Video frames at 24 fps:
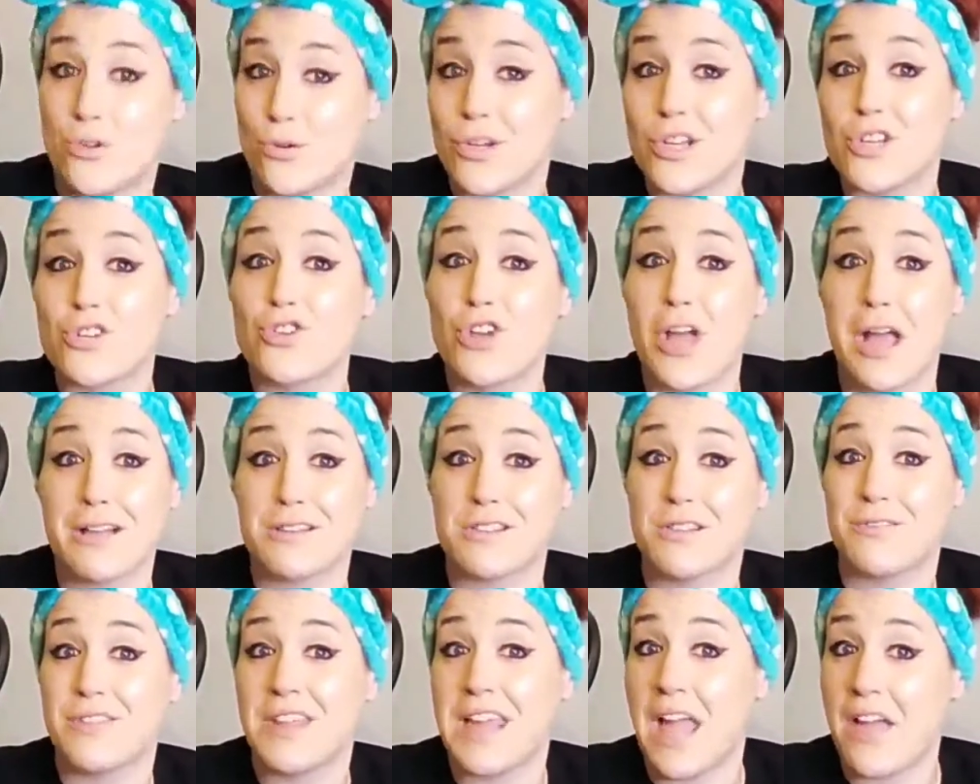get shots
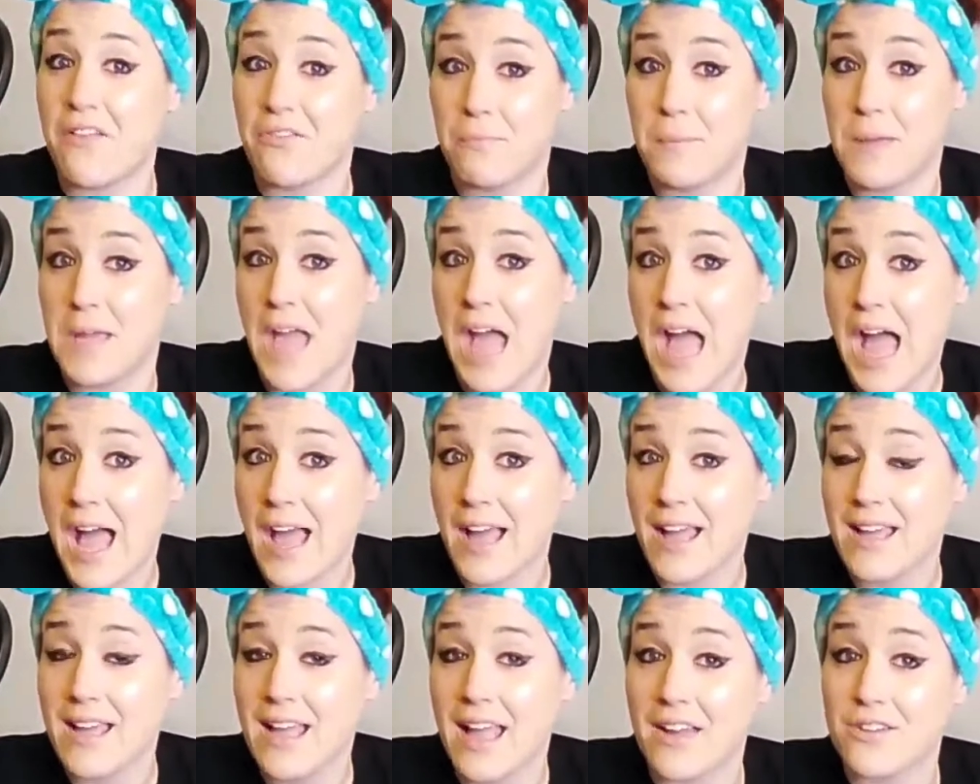of the
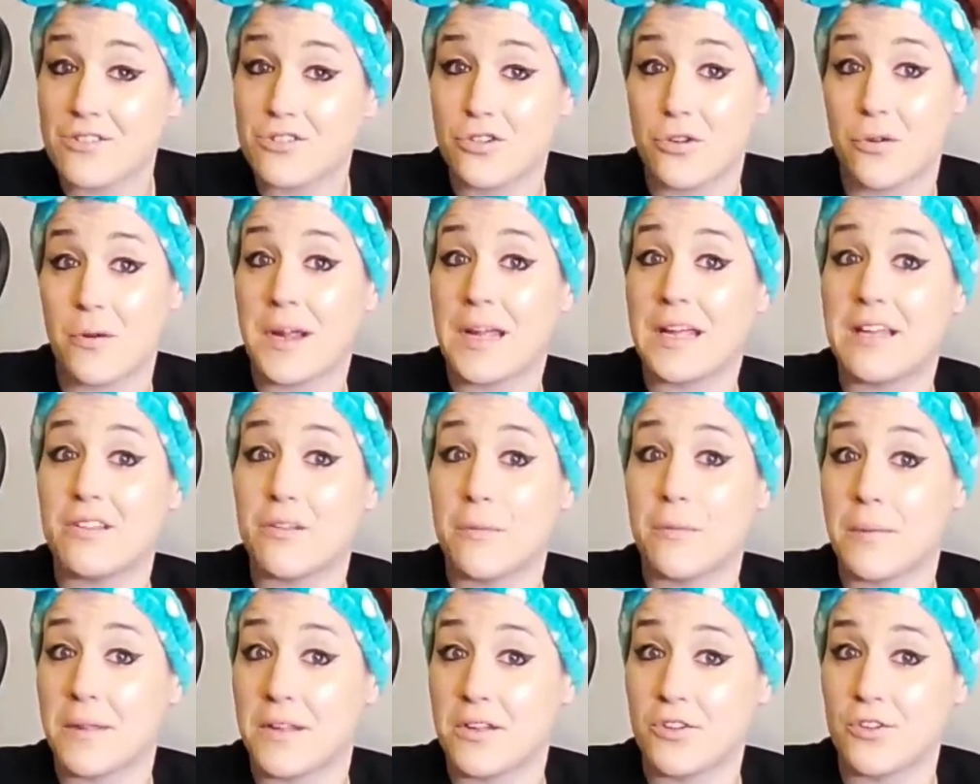FBI entering the
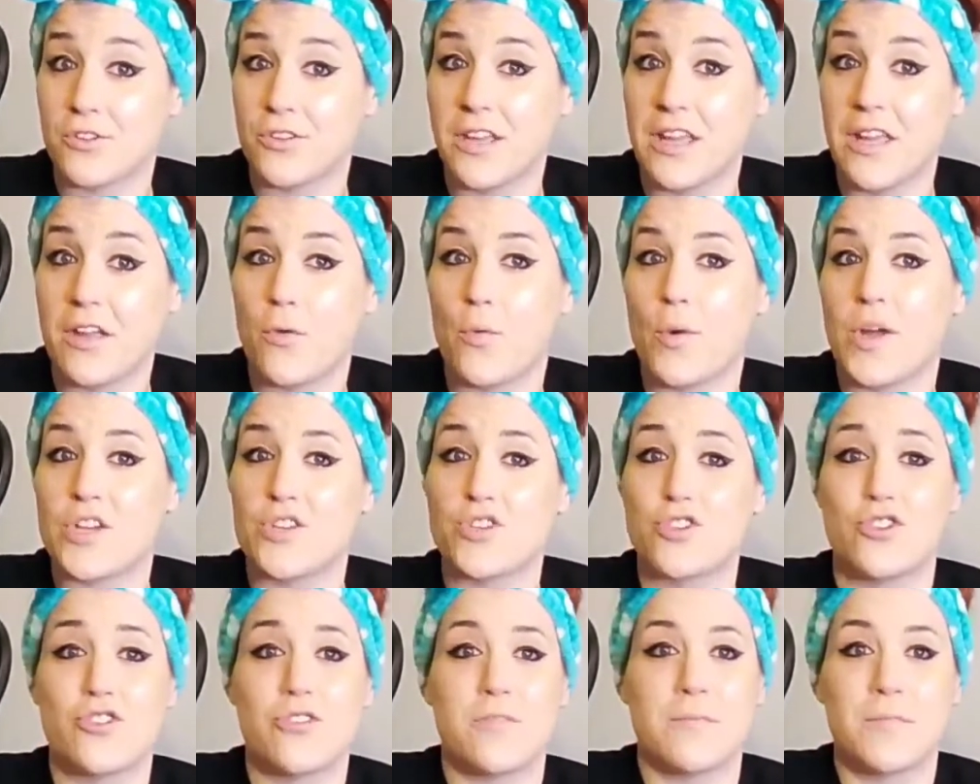building,
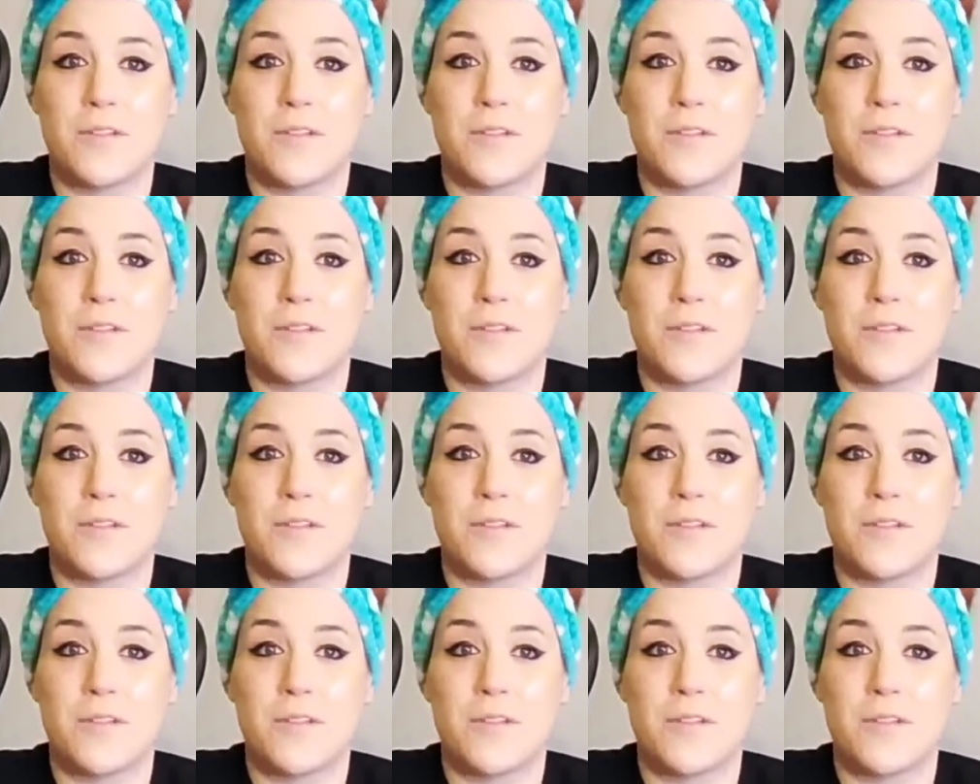which,